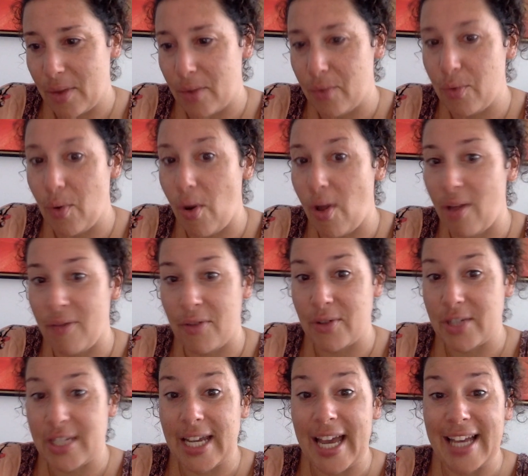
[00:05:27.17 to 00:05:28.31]
through all of
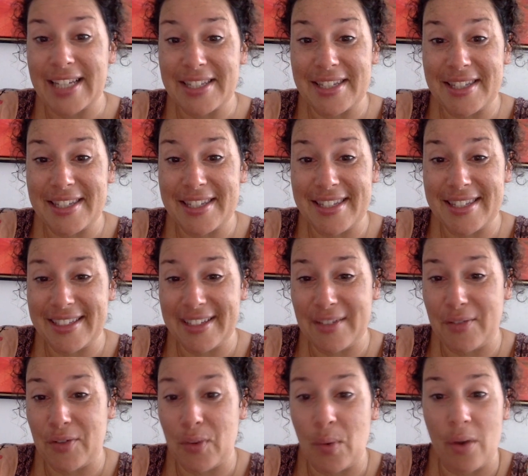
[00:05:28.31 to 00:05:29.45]
those texts,
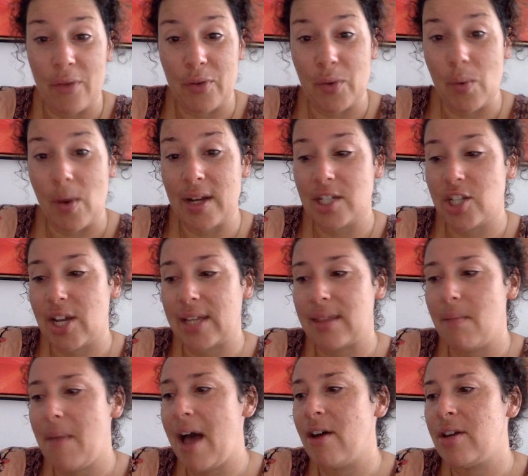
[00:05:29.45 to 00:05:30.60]
if you want to check
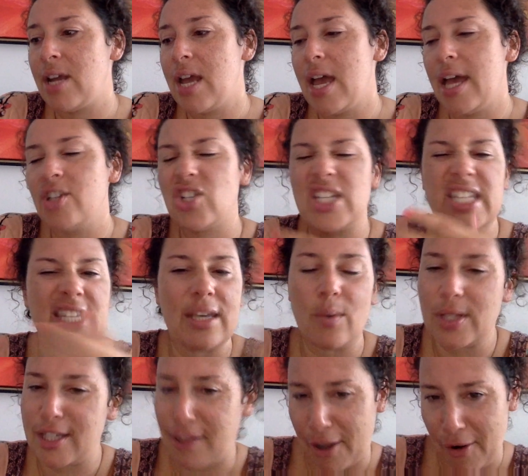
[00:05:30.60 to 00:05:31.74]
them out and just see
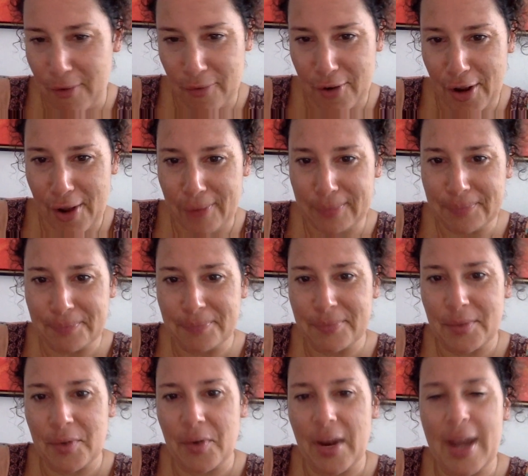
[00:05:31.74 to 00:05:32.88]
what's there for you,
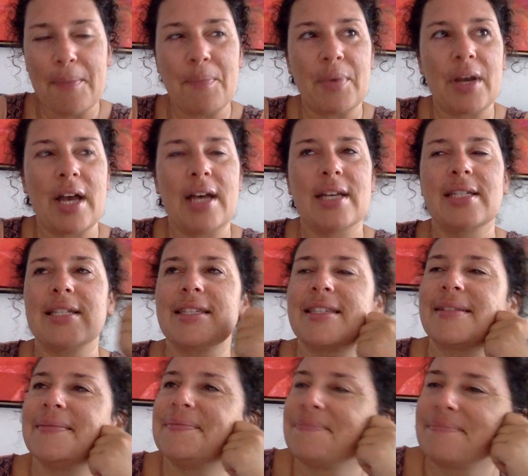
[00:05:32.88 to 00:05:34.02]
right?
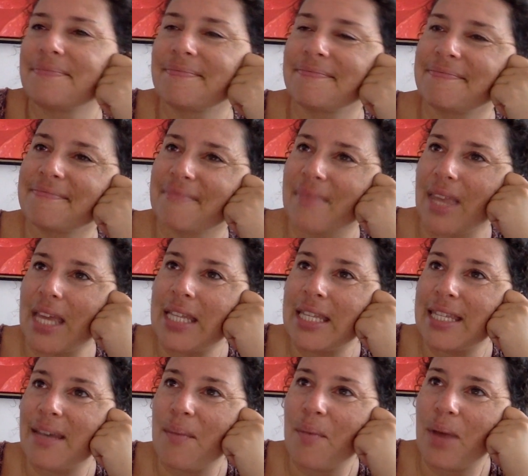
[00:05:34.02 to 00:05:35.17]
Because in
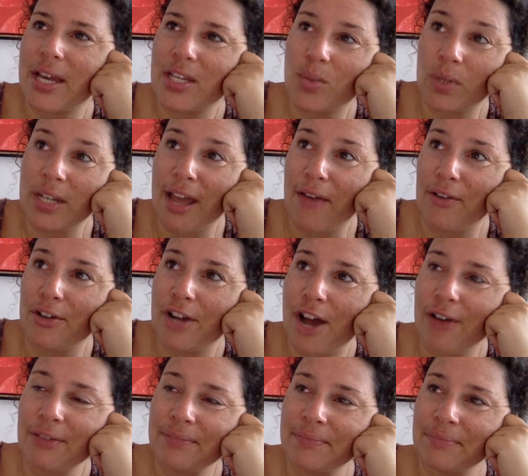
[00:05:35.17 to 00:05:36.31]
some ways we'll never
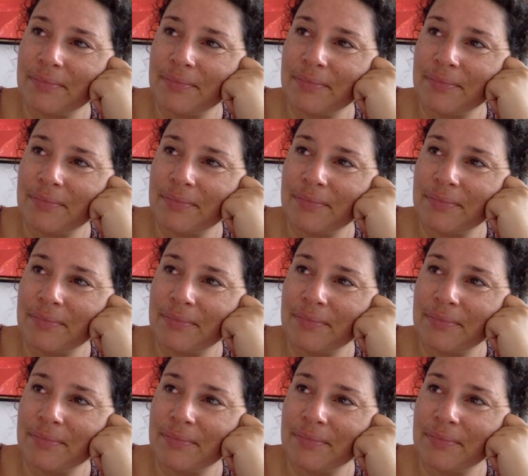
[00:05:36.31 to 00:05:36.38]
know.